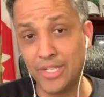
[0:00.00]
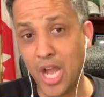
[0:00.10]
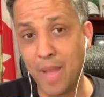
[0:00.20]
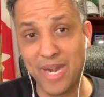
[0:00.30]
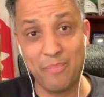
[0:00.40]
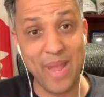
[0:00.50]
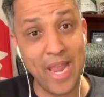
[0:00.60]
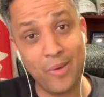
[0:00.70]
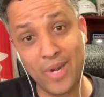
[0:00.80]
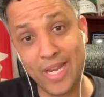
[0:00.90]
got a job at a
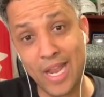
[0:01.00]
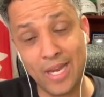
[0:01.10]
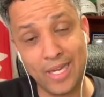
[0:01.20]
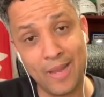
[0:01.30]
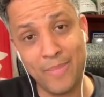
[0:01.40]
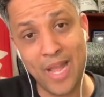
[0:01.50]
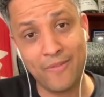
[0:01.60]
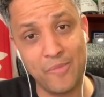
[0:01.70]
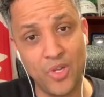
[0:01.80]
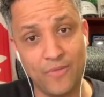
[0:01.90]
bank when I got
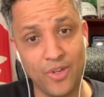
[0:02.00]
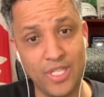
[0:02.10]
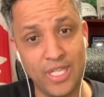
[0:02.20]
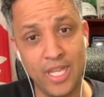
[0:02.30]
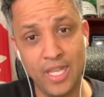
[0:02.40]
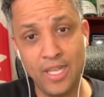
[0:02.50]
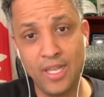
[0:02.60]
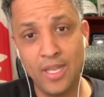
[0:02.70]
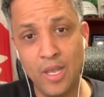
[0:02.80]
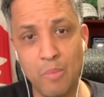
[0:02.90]
back from university,
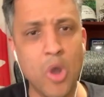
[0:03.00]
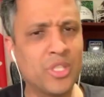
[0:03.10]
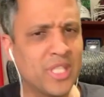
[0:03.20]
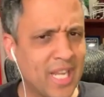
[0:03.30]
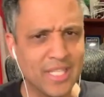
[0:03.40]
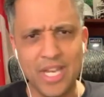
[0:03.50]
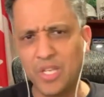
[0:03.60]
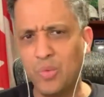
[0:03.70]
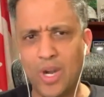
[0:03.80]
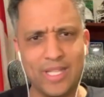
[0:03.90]
mostly because
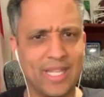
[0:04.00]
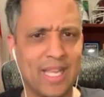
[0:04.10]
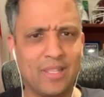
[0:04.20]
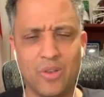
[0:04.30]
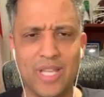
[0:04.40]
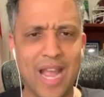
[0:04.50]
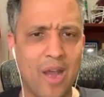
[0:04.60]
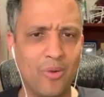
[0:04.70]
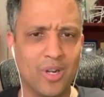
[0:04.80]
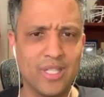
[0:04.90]
I just wanted to get those
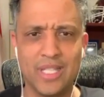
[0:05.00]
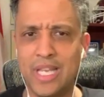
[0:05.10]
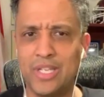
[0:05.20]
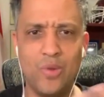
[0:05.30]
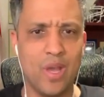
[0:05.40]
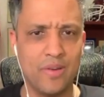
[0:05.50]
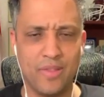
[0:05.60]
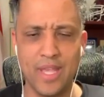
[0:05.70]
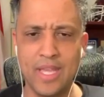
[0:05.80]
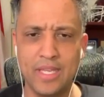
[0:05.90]
hours and then do
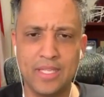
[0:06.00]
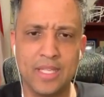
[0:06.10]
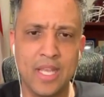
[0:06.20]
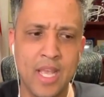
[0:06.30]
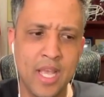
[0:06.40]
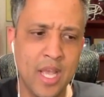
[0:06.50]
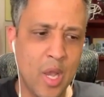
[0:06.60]
other things.